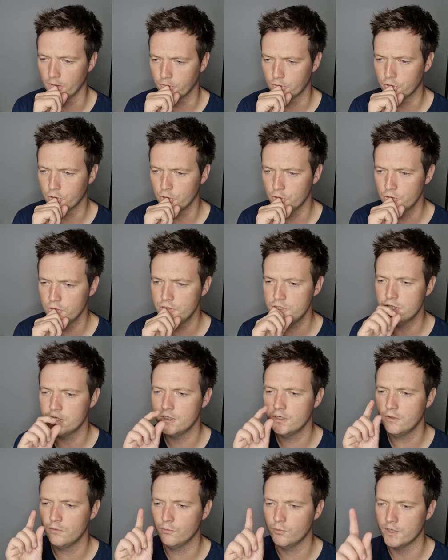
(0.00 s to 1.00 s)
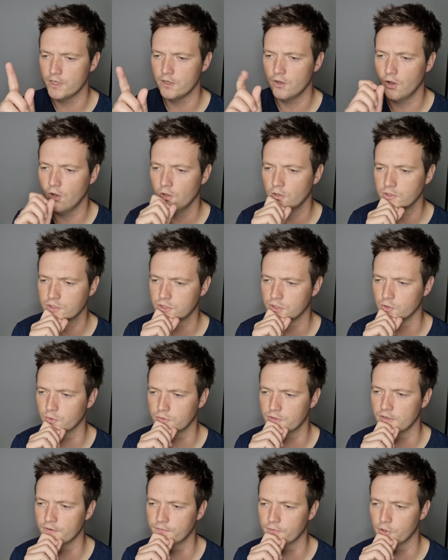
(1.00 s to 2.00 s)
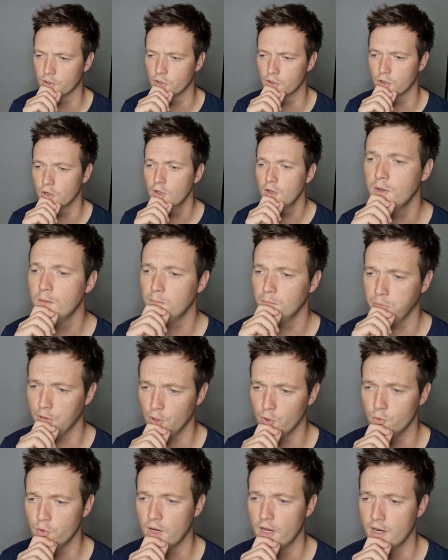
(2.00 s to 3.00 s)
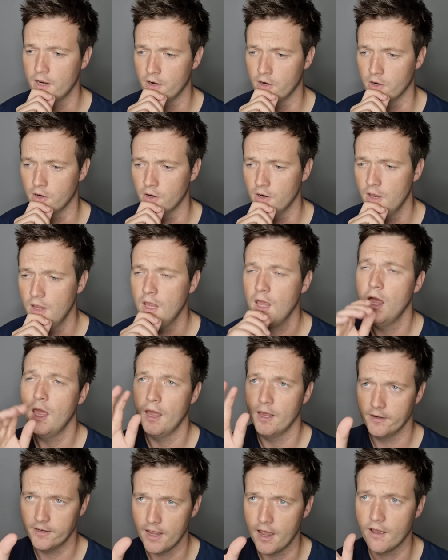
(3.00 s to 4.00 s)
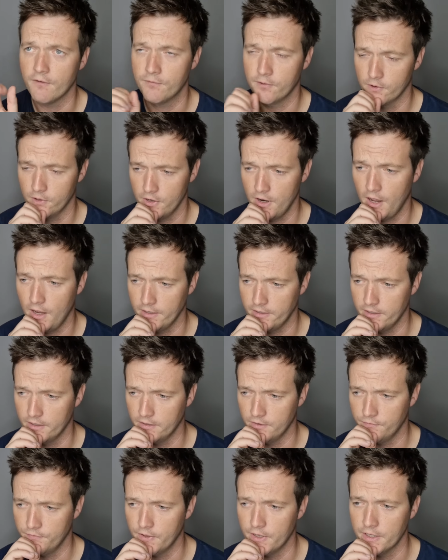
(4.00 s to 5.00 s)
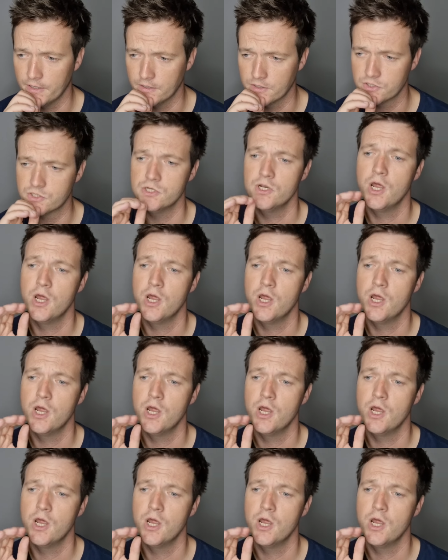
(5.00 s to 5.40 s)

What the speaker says: Could we also give her blue hair and have her identifying as